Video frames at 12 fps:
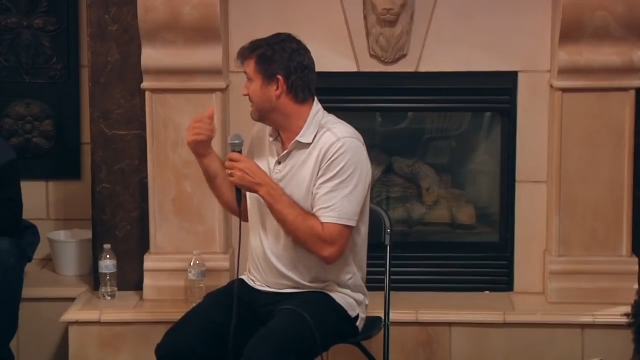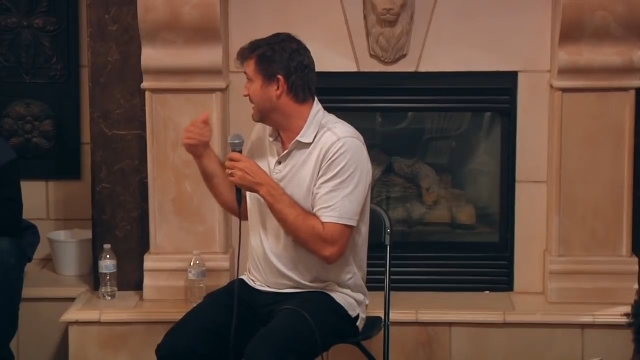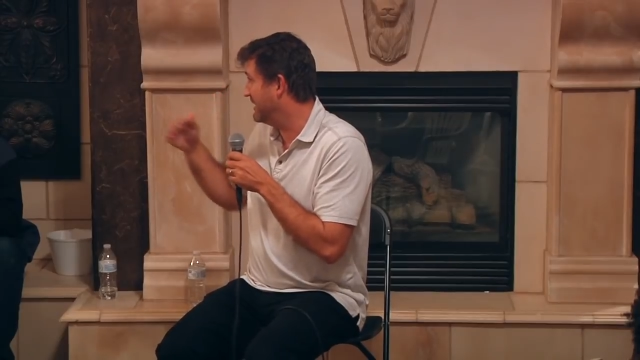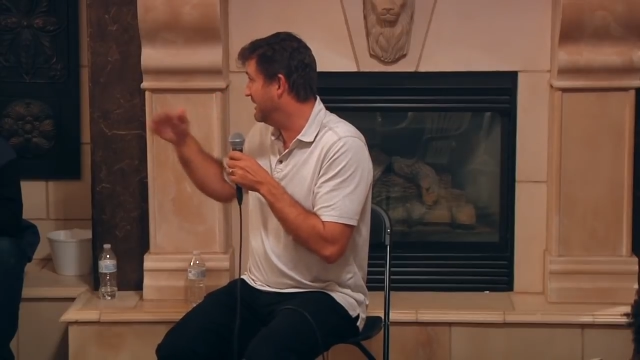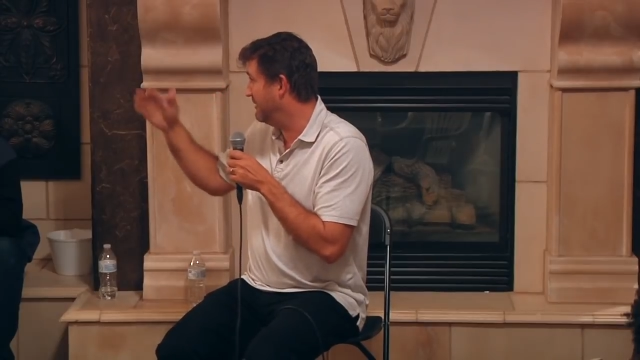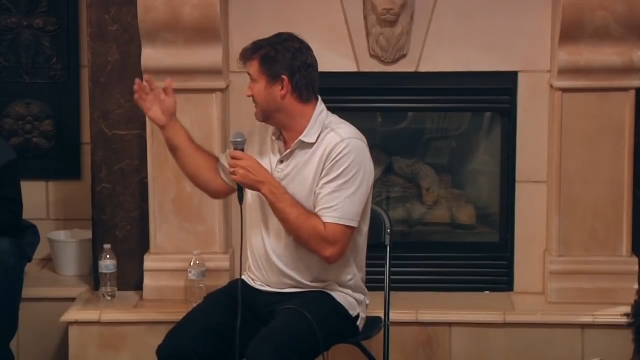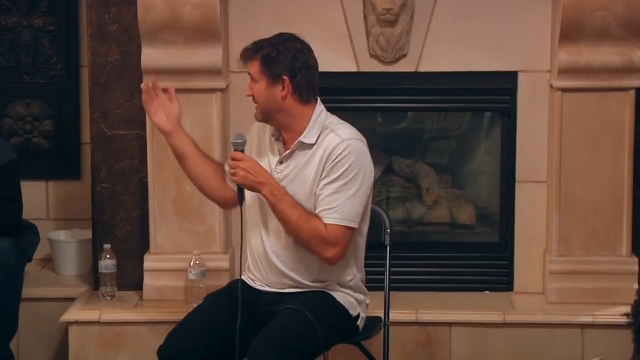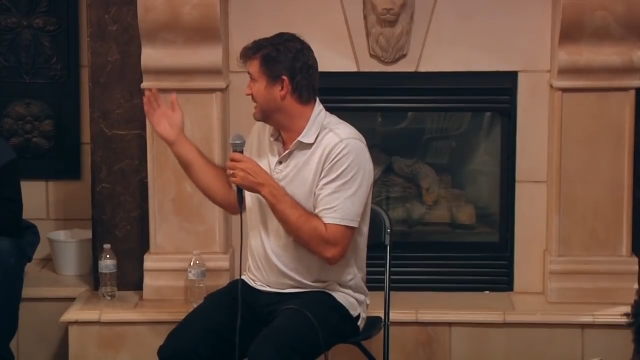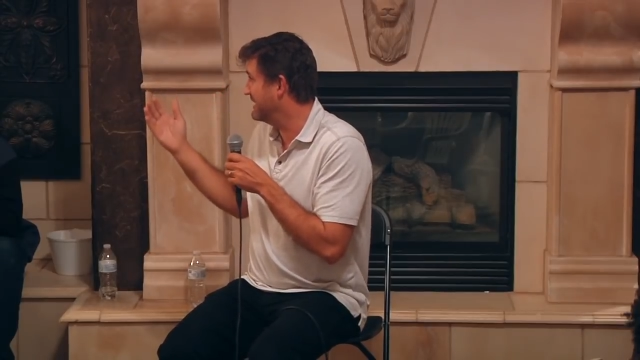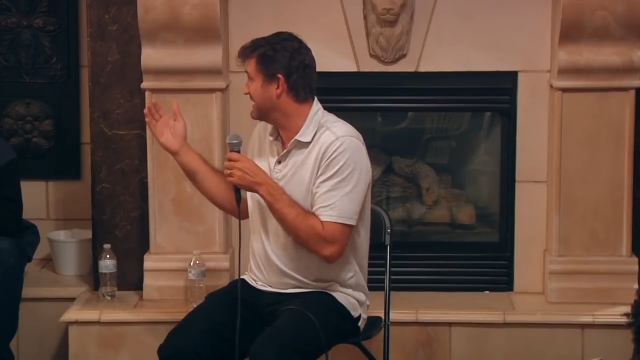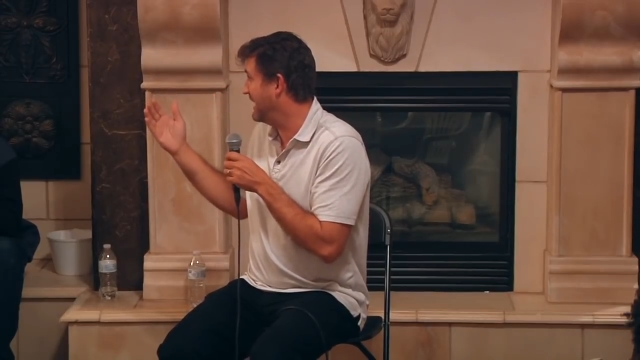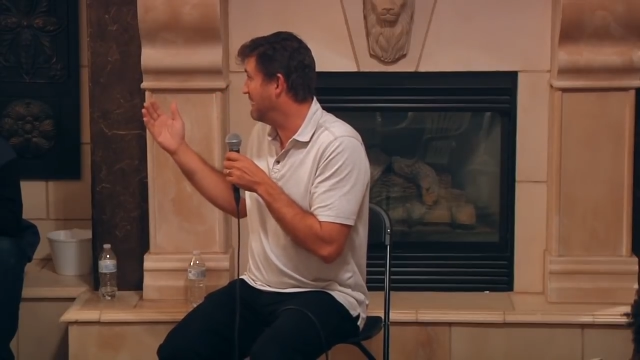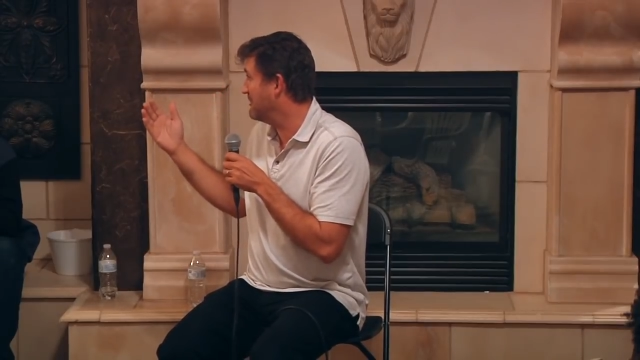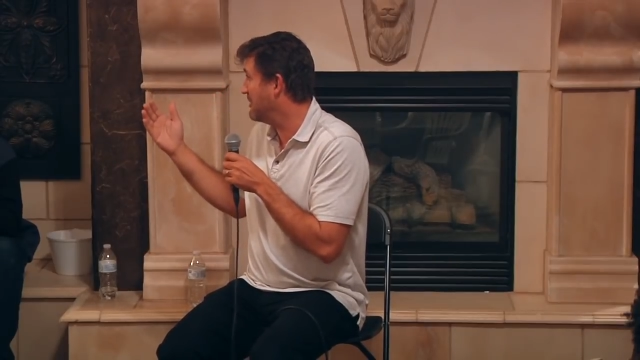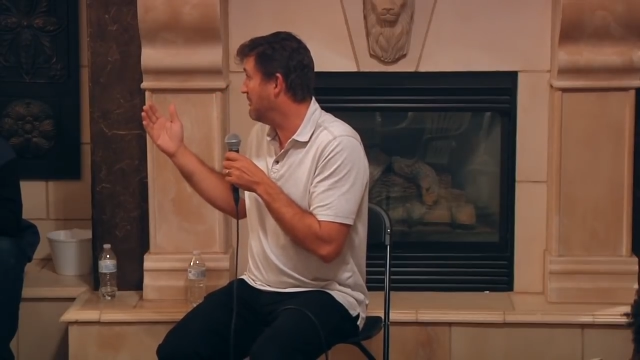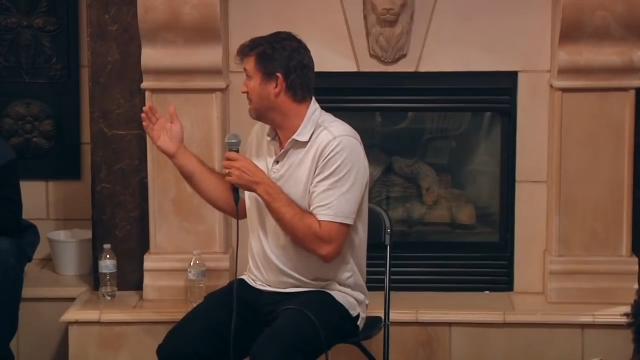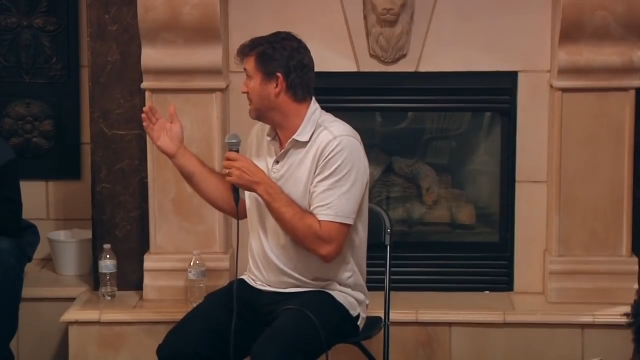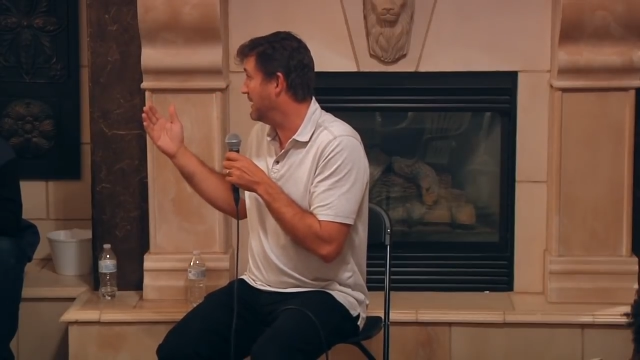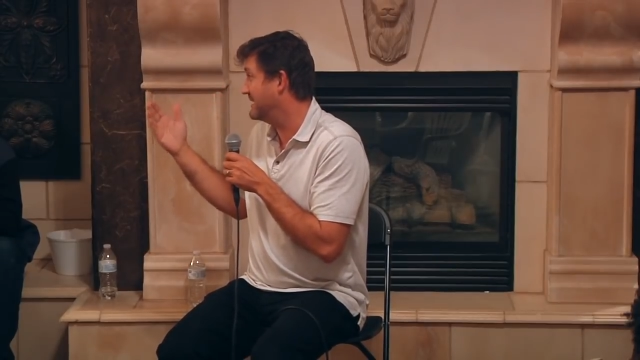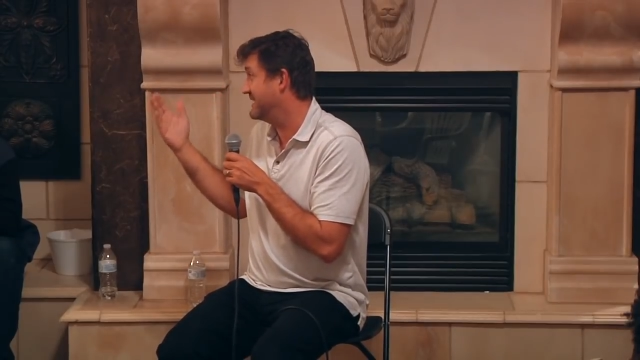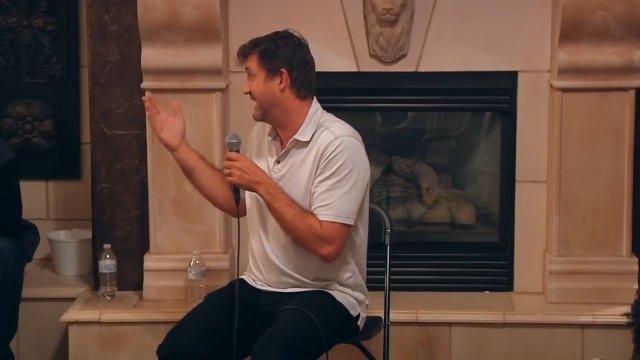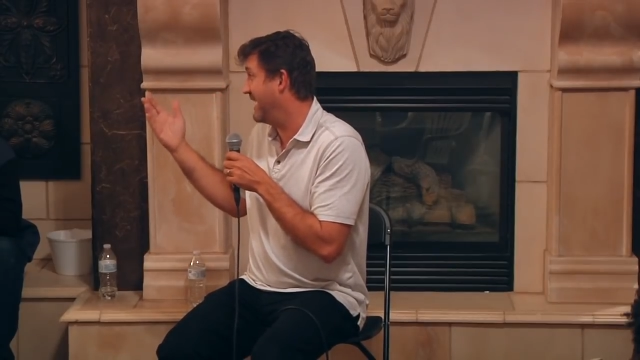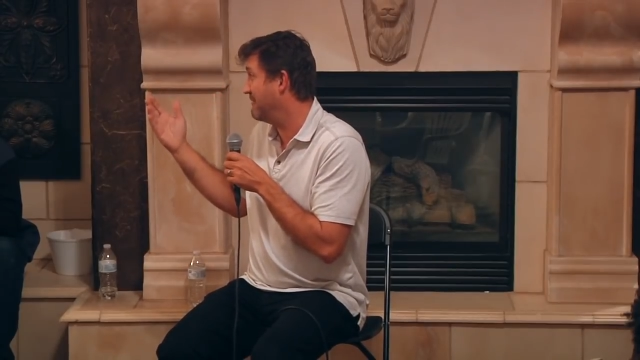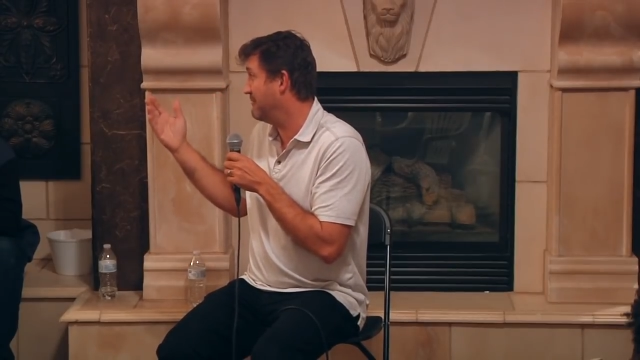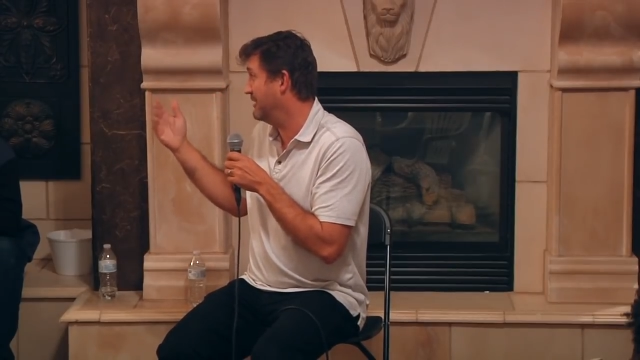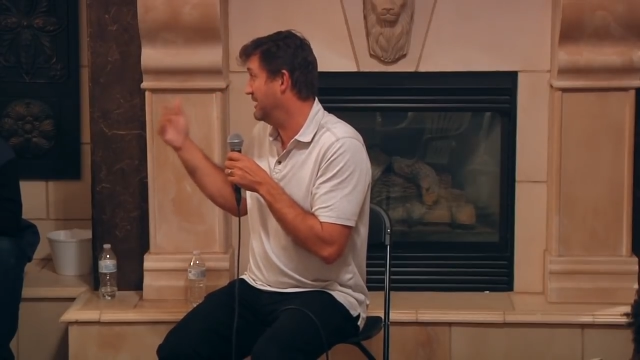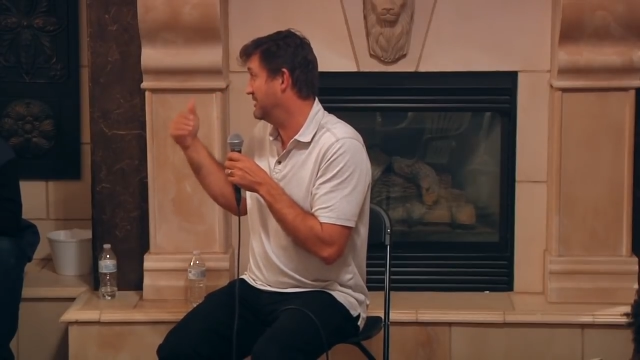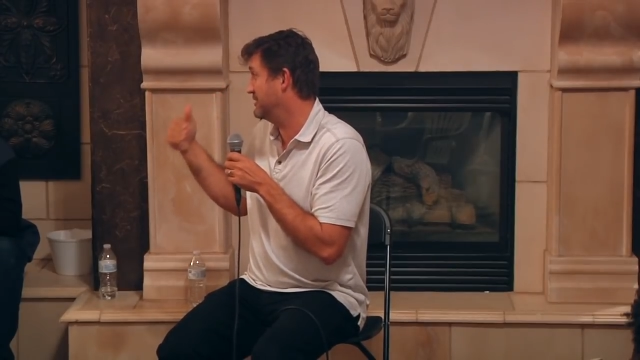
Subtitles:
that lived in the same complex thankfully